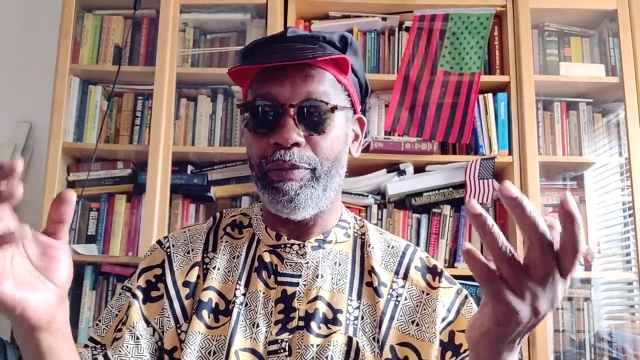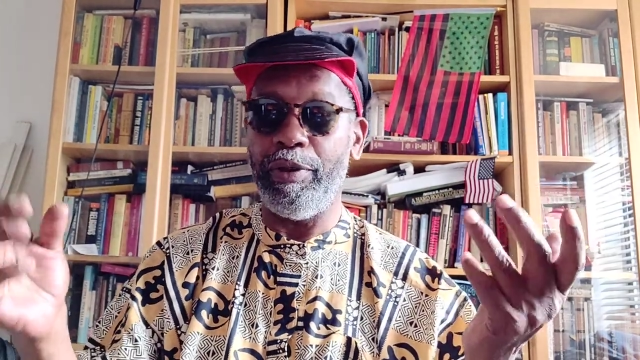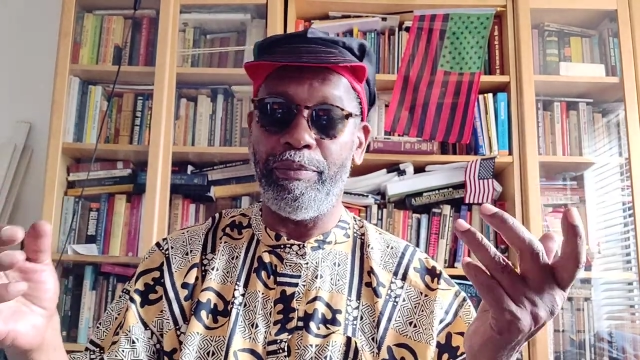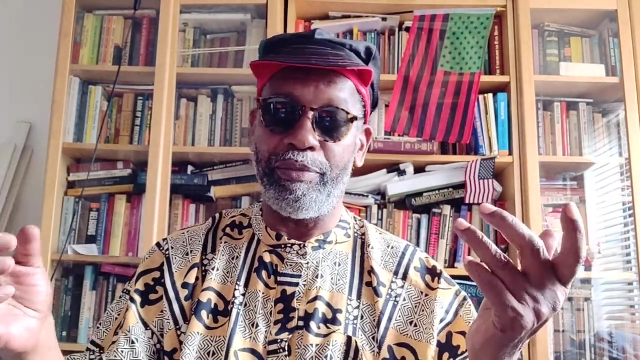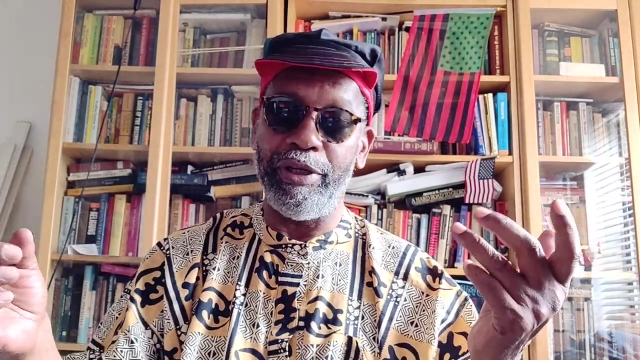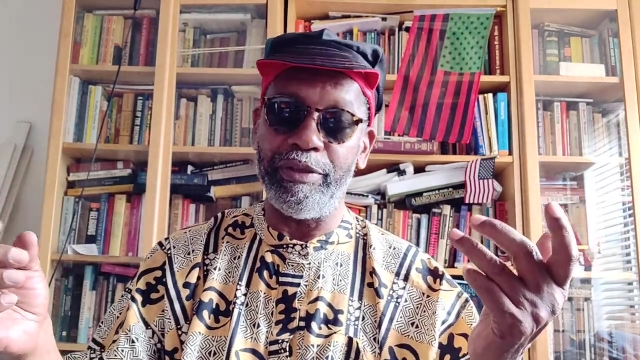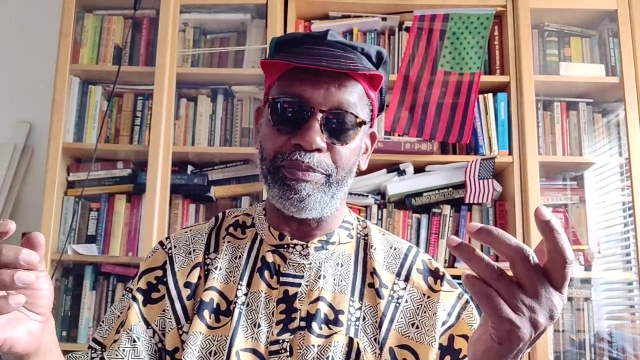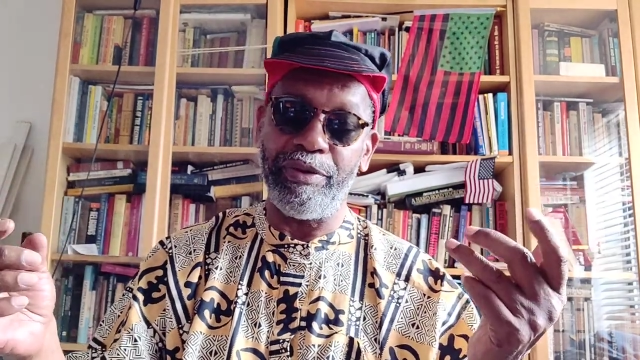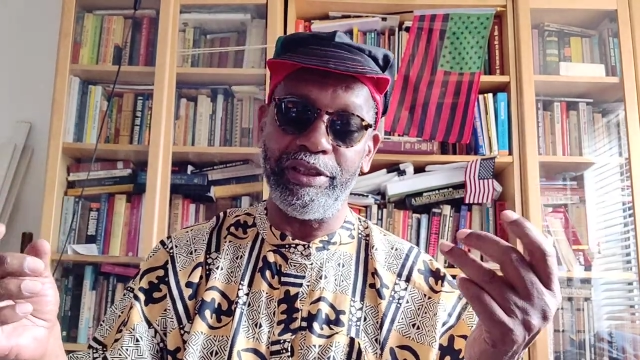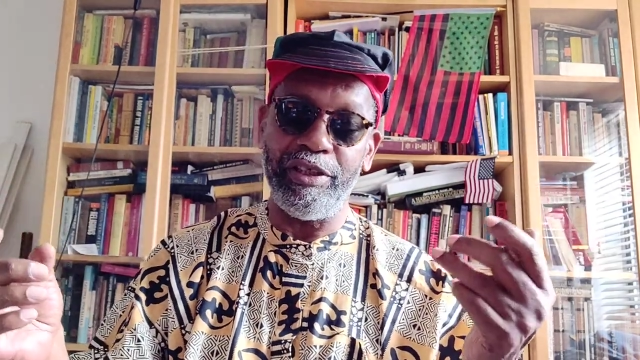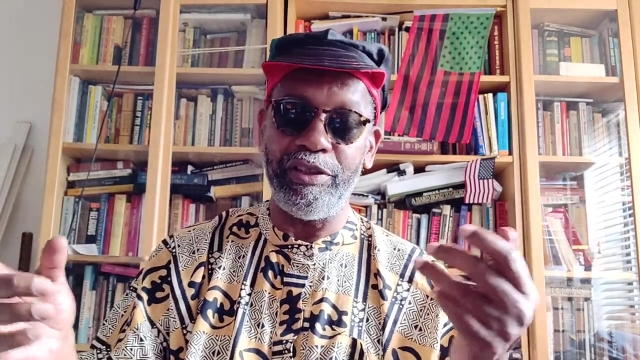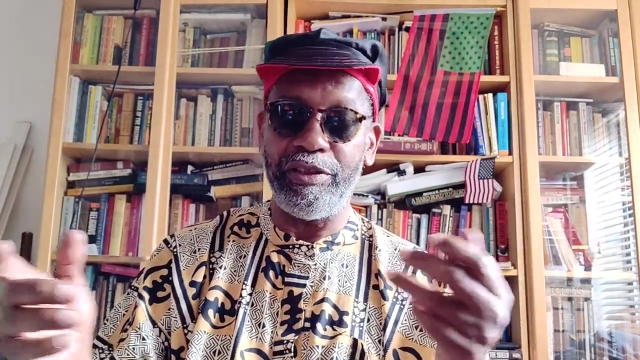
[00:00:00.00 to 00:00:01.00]
uh, pres
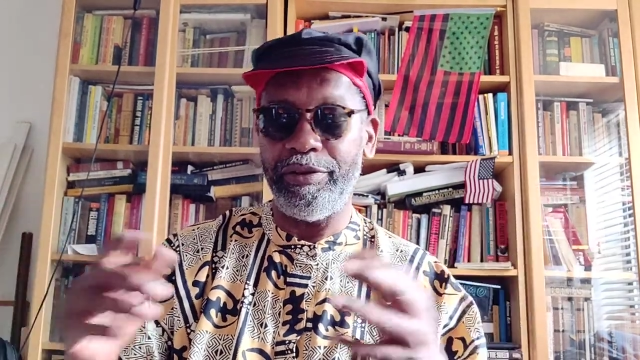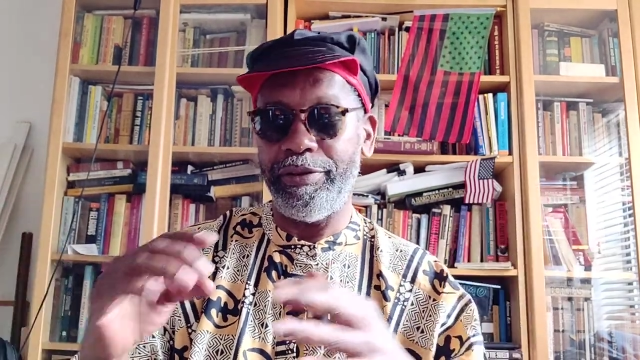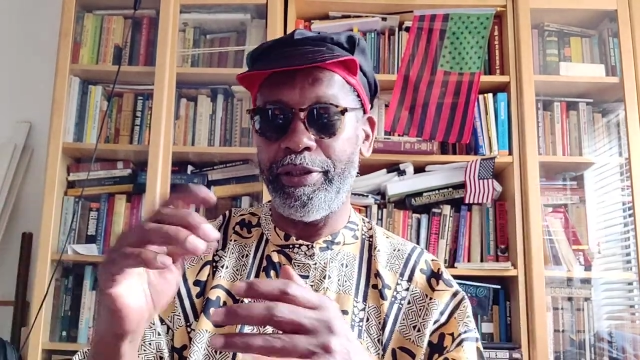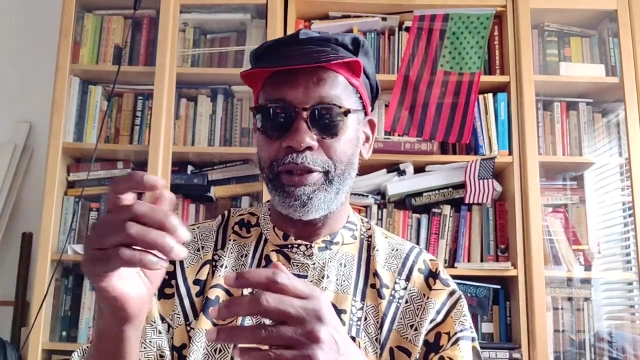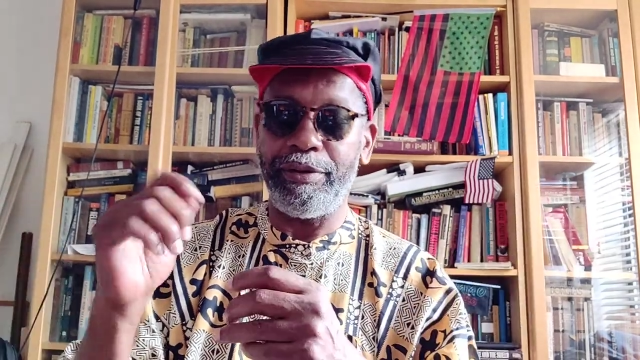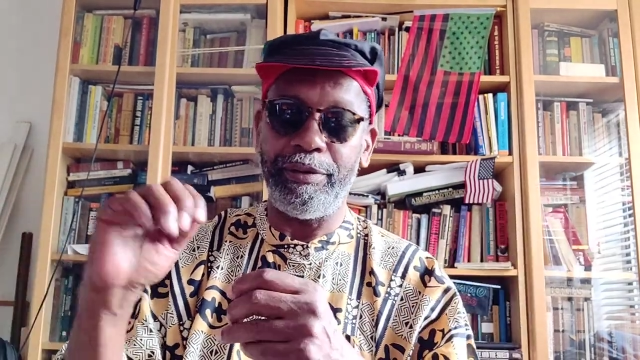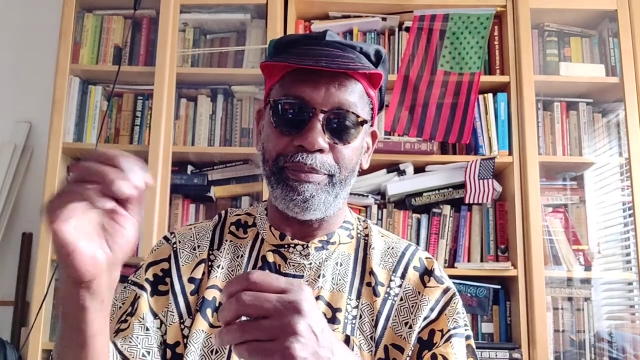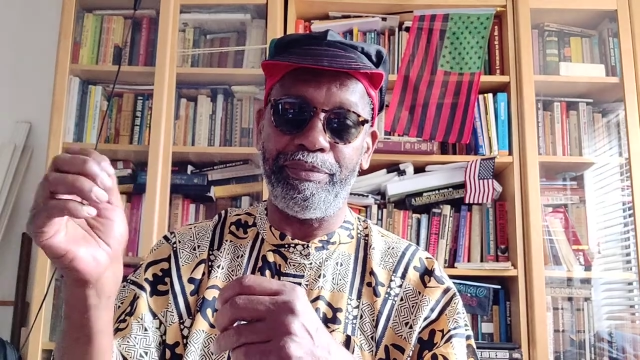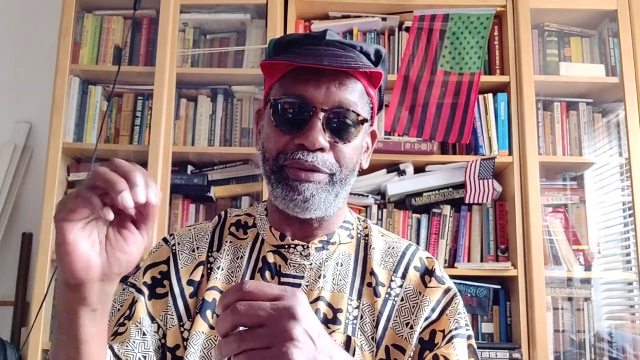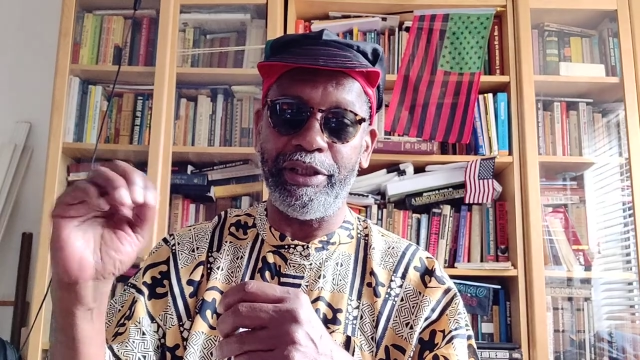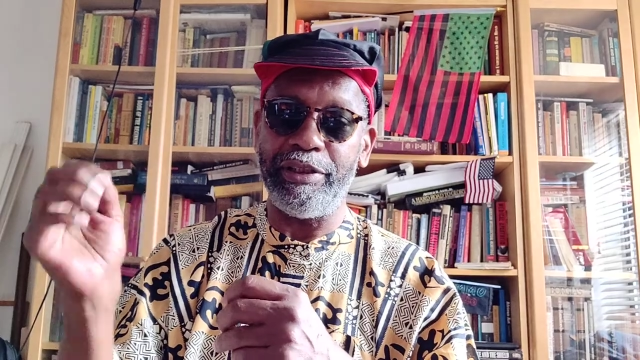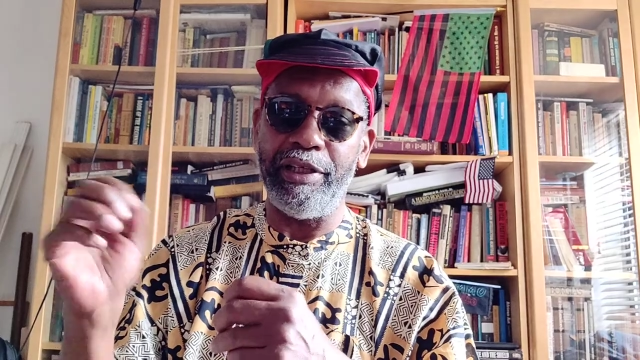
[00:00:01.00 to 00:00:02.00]
president's another
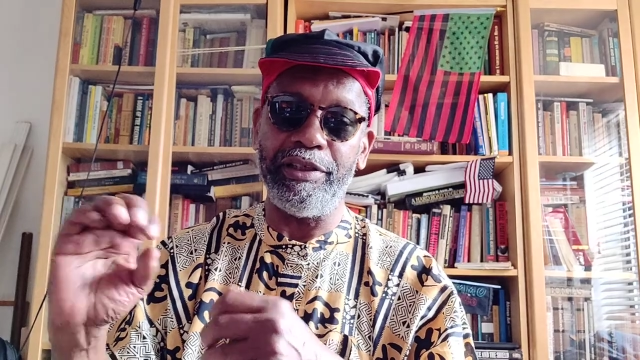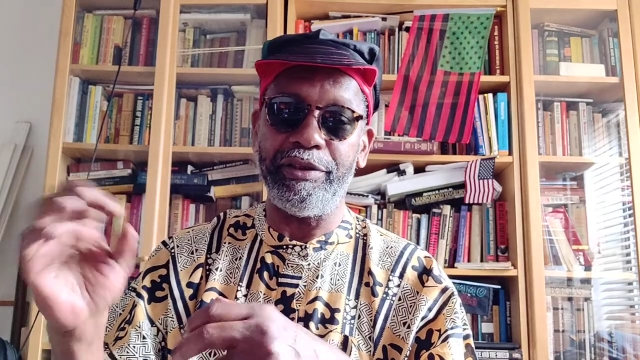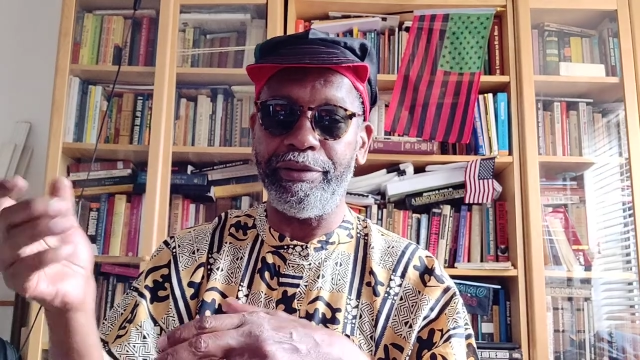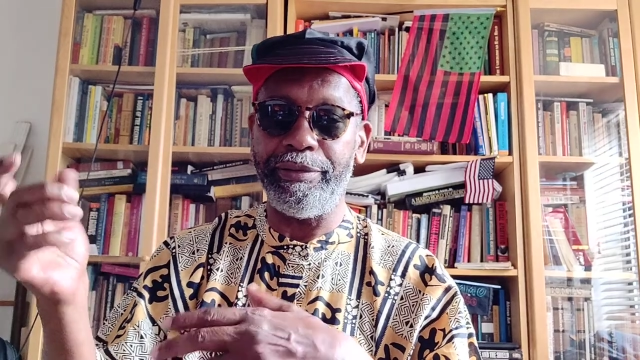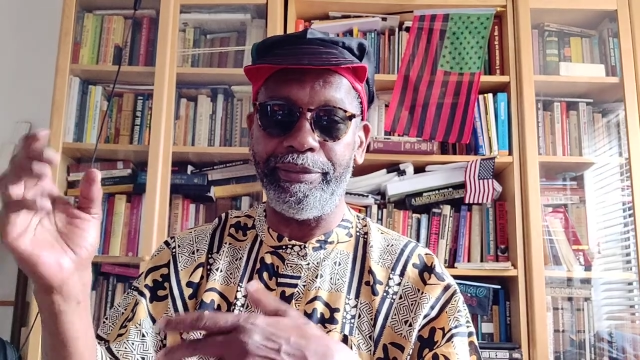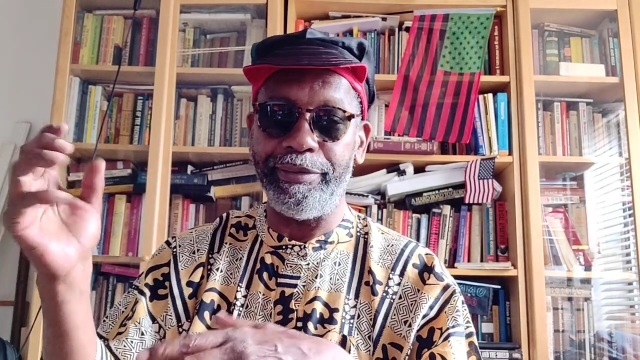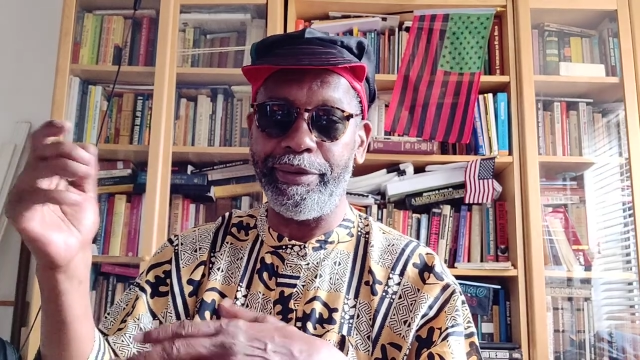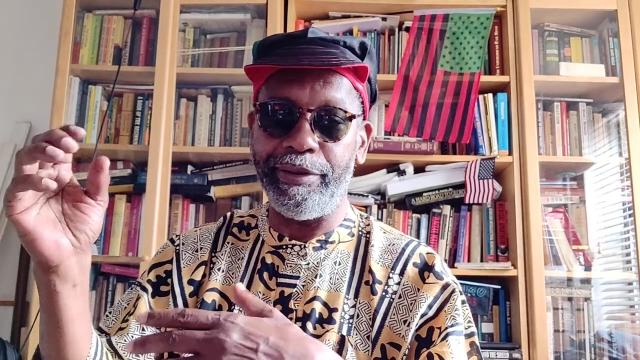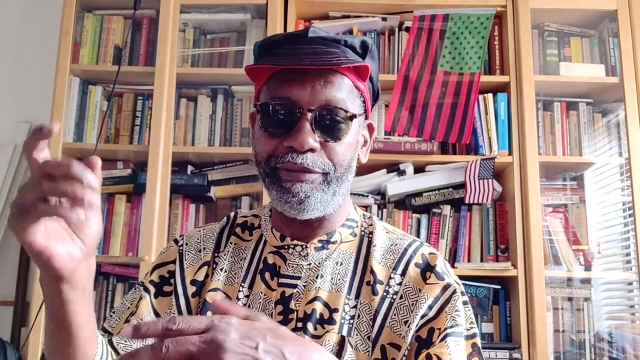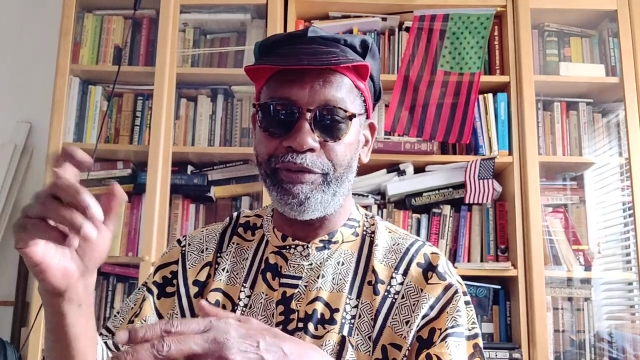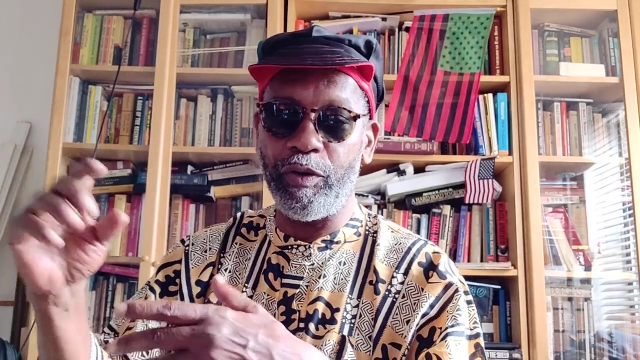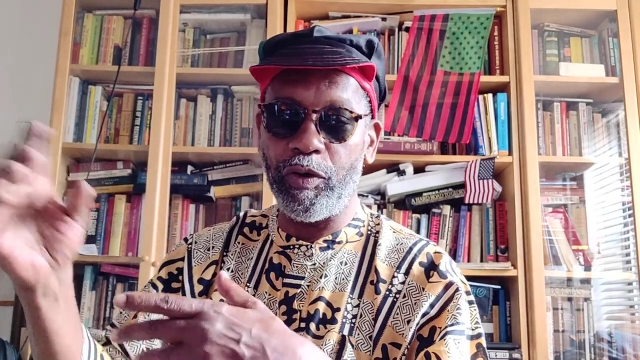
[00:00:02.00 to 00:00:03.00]
presidential, you
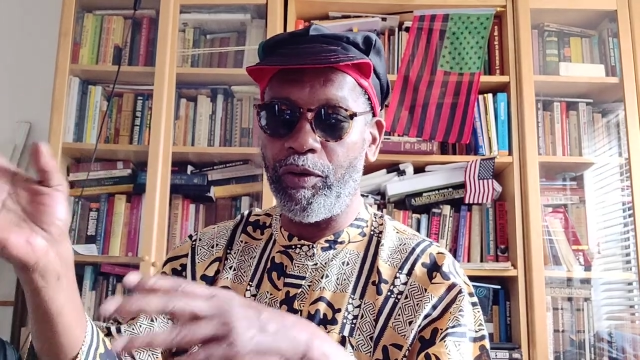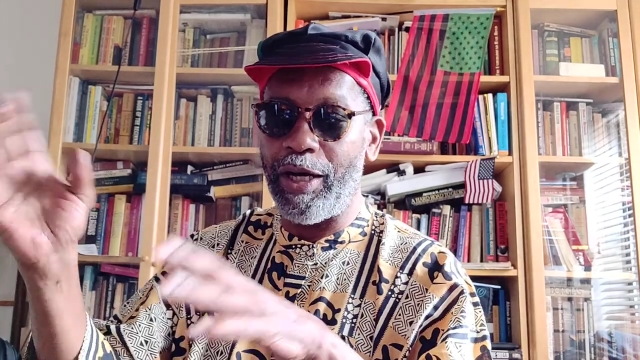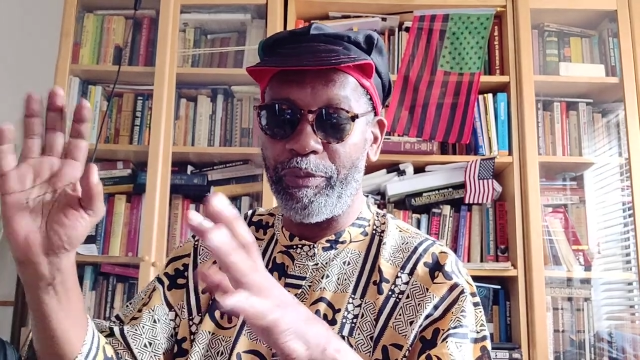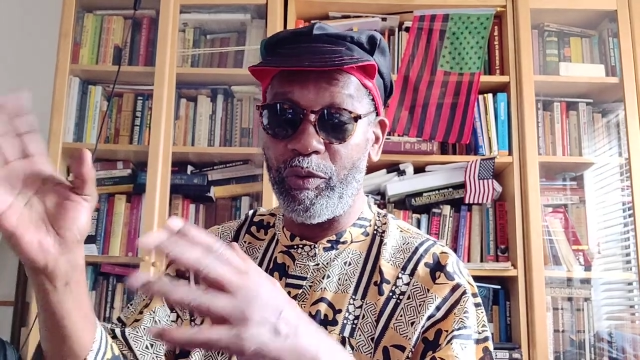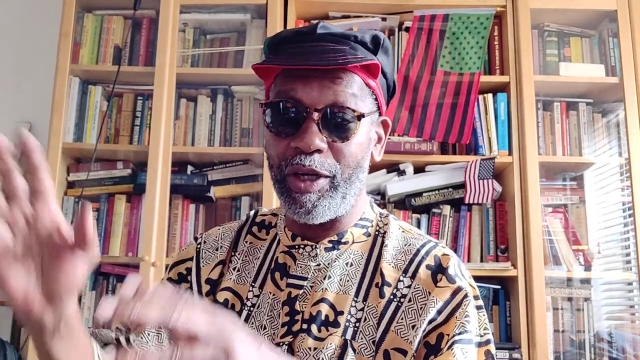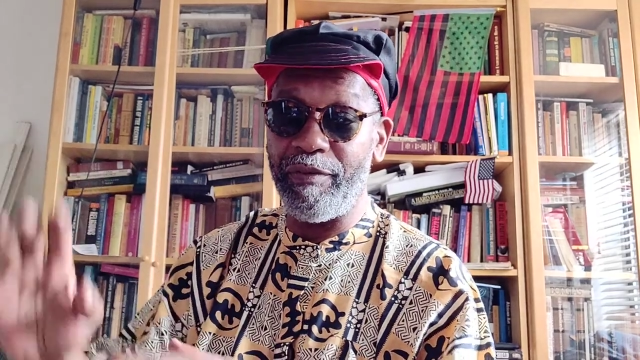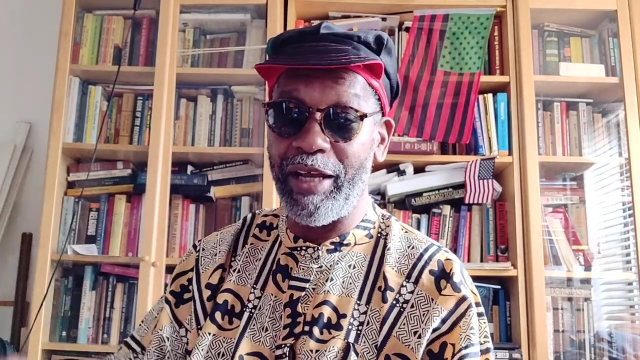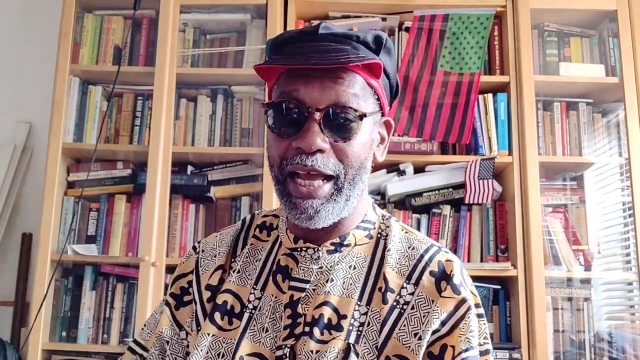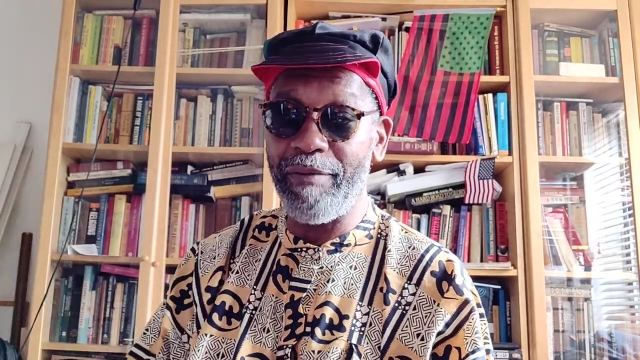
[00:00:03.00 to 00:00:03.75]
know, photo op, whatever